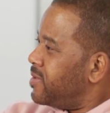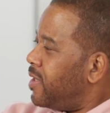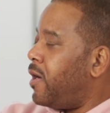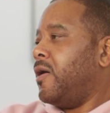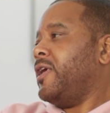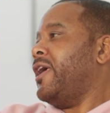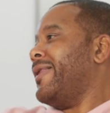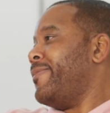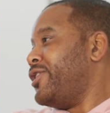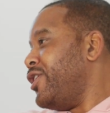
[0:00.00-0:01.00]
Oh yeah,
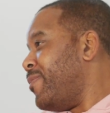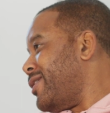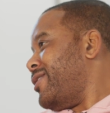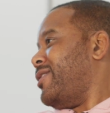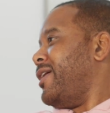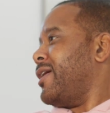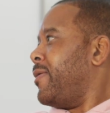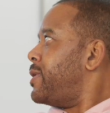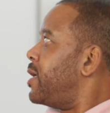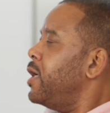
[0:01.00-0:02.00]
let me tell you about the thing.
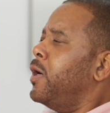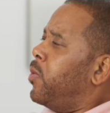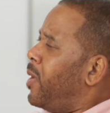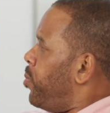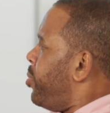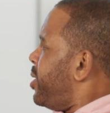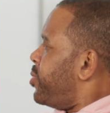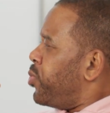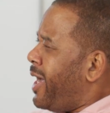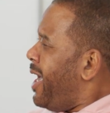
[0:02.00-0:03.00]
I'm like, well,
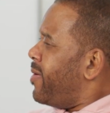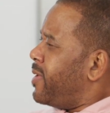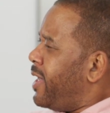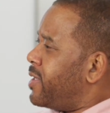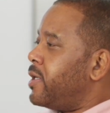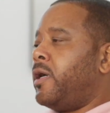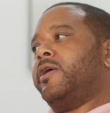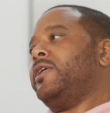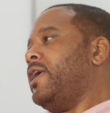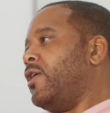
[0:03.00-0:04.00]
but what? Oh
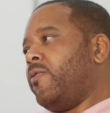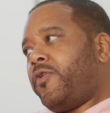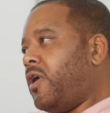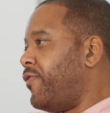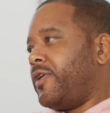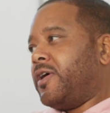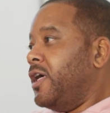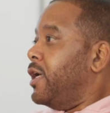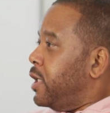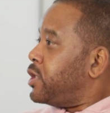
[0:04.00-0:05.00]
yeah, don't fall for the.
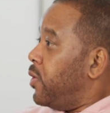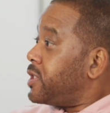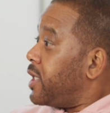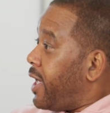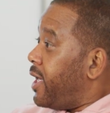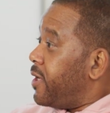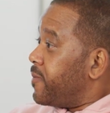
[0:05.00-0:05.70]
So it's like,